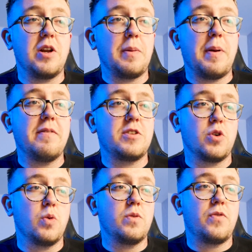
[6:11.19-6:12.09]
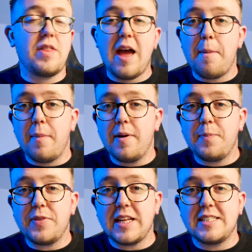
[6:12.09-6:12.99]
pivotal for them
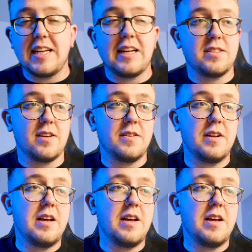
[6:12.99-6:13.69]
this season.